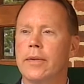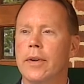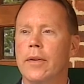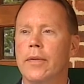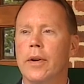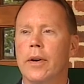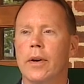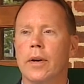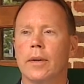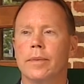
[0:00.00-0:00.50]

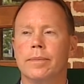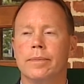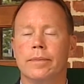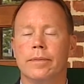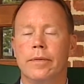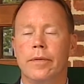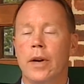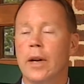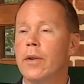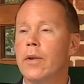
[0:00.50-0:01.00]
of their
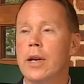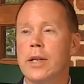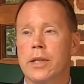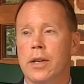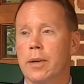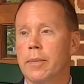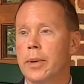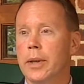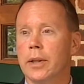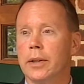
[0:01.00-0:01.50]

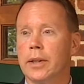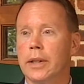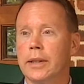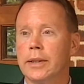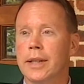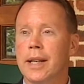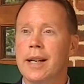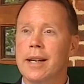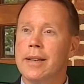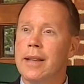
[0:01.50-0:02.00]
fundraising
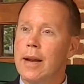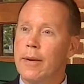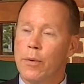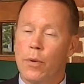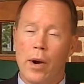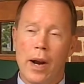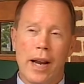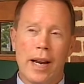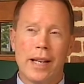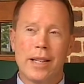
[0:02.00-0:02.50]
abilities. They've
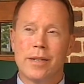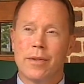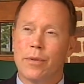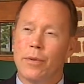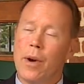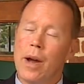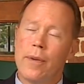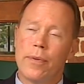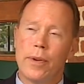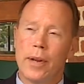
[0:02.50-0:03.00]
raised
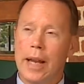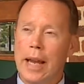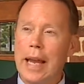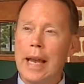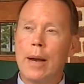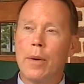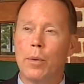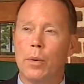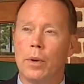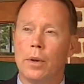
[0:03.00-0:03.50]
roughly
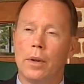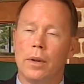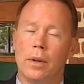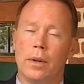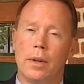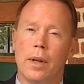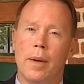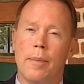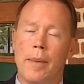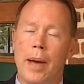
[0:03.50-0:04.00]

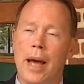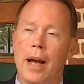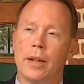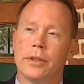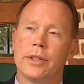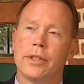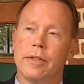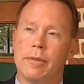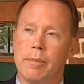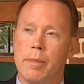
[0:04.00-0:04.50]
equal
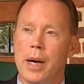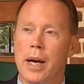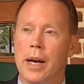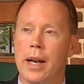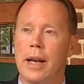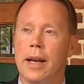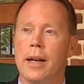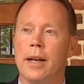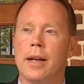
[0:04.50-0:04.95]
amounts of money,